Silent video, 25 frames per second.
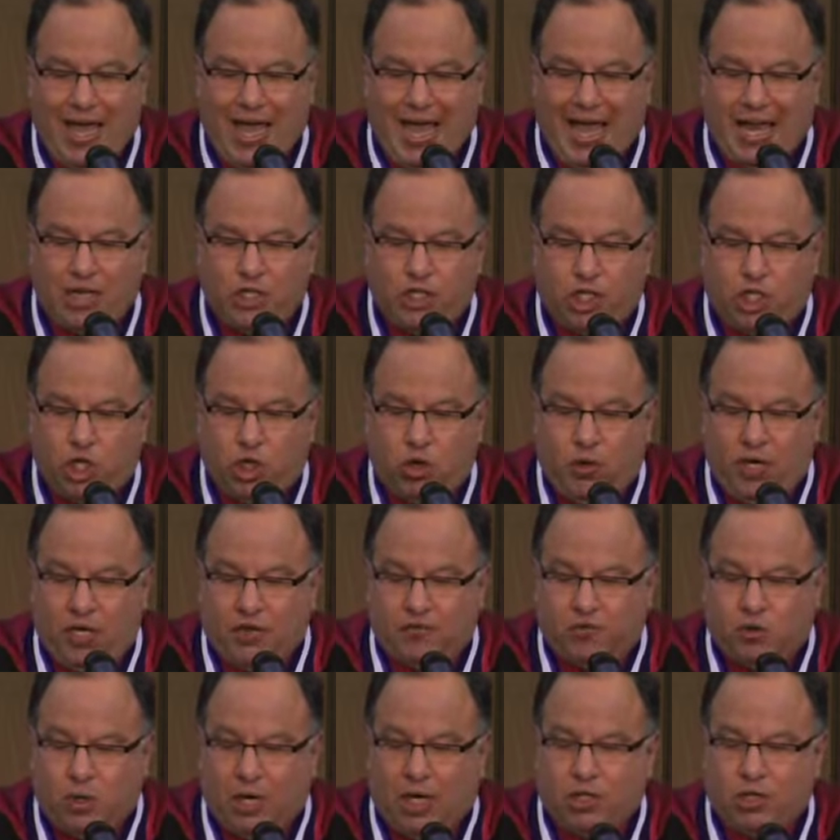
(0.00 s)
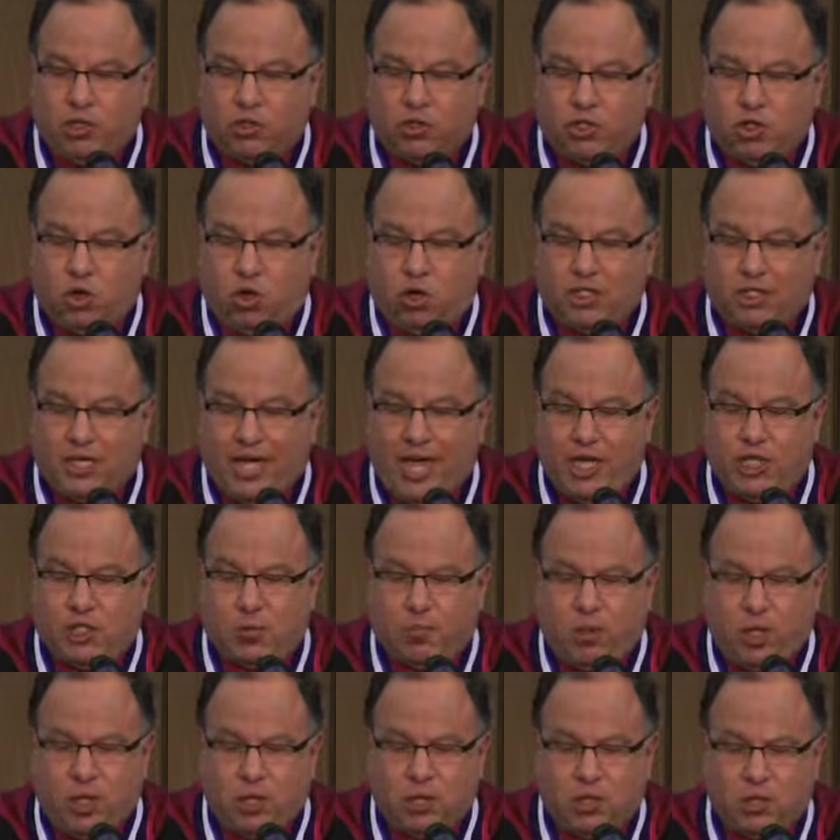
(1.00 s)
and two influential torts case
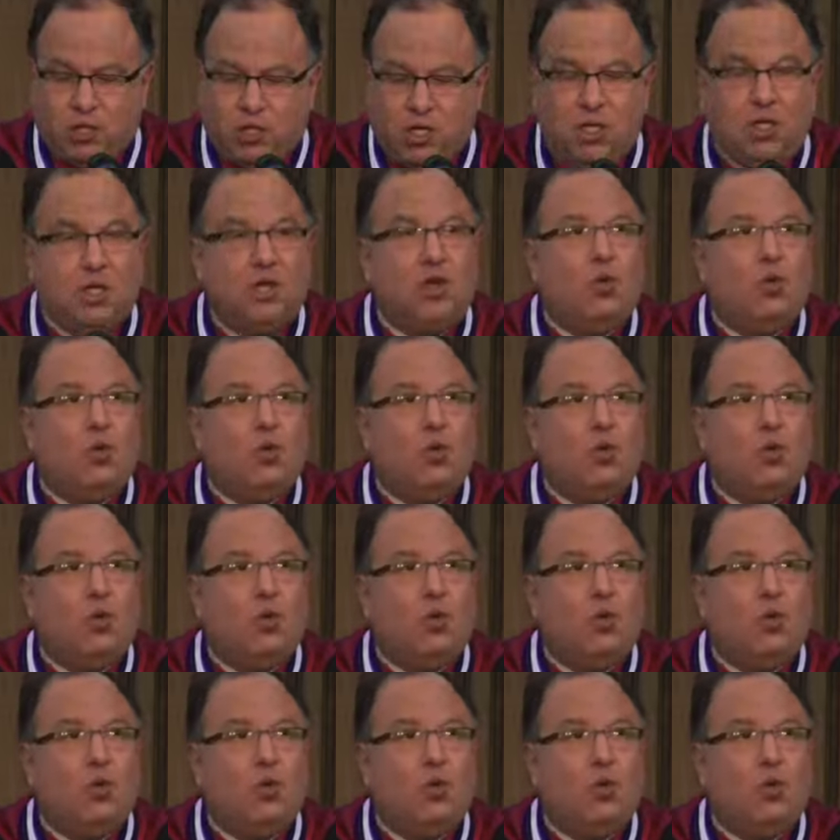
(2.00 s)
books